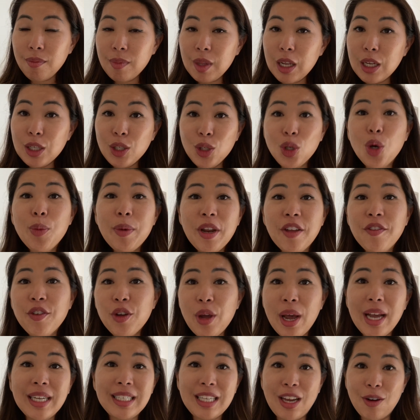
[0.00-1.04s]
so many of you
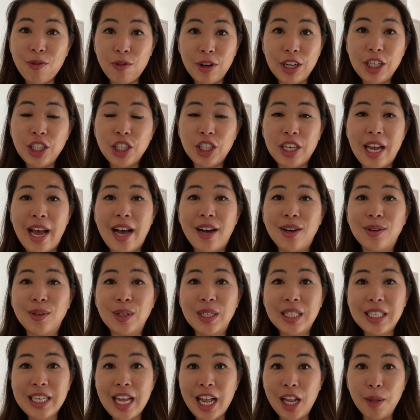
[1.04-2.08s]
guys have reached
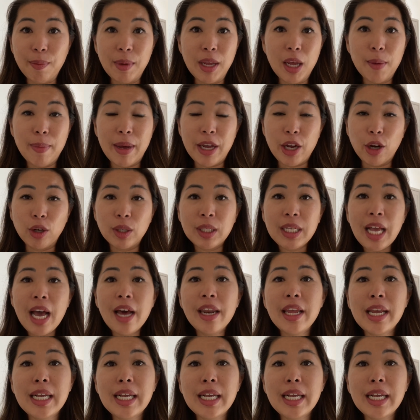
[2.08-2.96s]
out telling me about your scouting